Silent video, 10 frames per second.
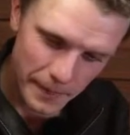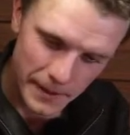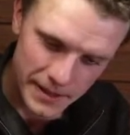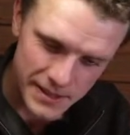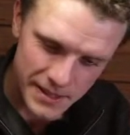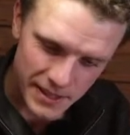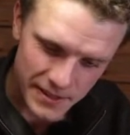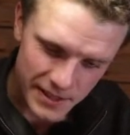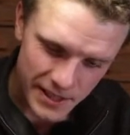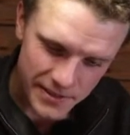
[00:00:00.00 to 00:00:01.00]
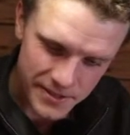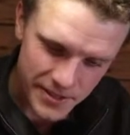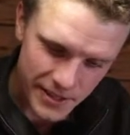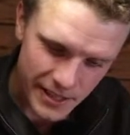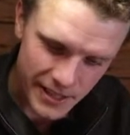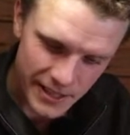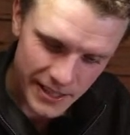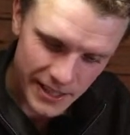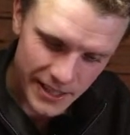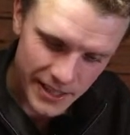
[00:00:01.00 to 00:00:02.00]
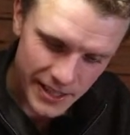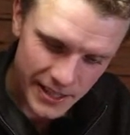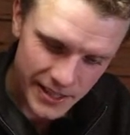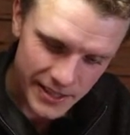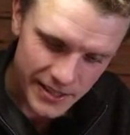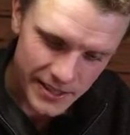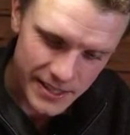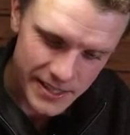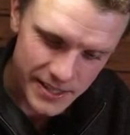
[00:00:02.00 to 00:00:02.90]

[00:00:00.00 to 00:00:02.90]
It's not the kind of song I listen